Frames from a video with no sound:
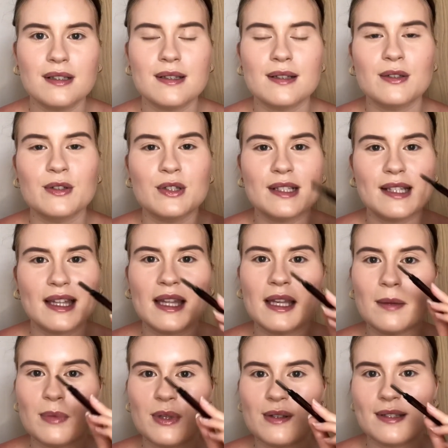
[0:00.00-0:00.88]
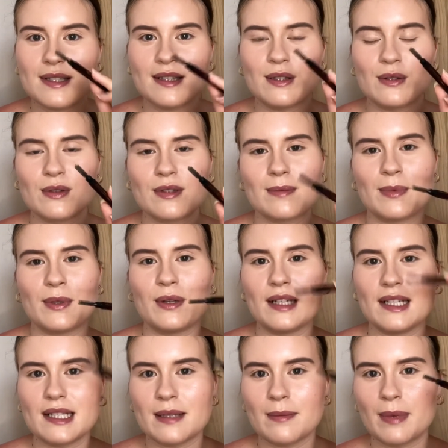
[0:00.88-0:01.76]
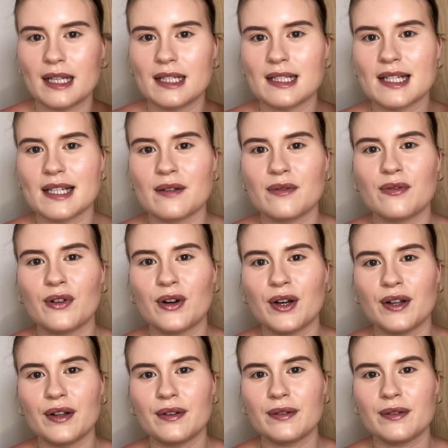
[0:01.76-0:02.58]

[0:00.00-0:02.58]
and just keep using your spoolie to blend it through.